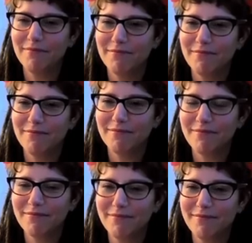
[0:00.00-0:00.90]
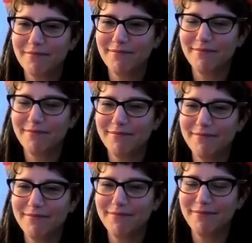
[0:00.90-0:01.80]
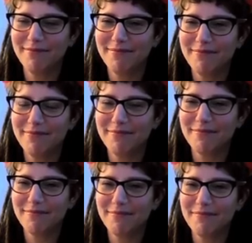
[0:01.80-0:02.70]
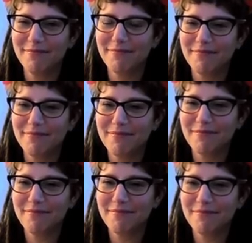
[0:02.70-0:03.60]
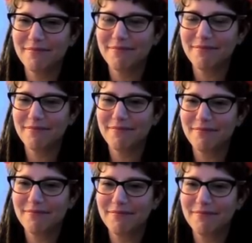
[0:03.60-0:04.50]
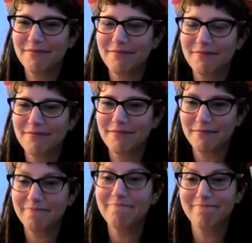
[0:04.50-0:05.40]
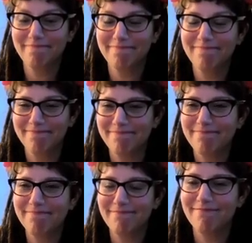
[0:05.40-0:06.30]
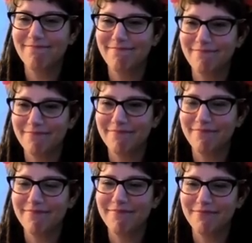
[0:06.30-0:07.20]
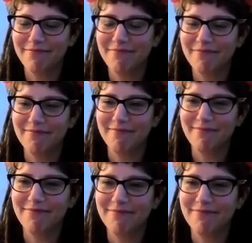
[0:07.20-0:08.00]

The person shown says nothing.